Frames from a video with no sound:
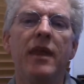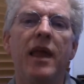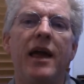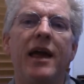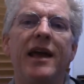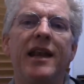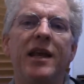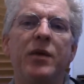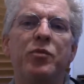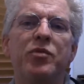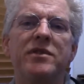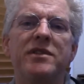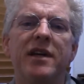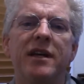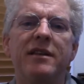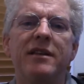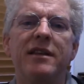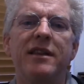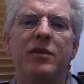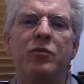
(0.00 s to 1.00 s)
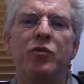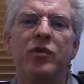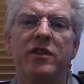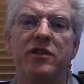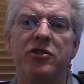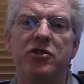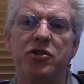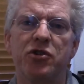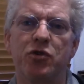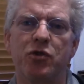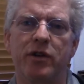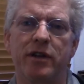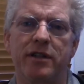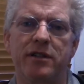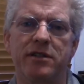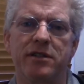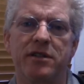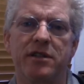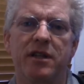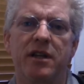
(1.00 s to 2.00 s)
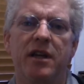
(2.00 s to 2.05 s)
and he presented them with the choice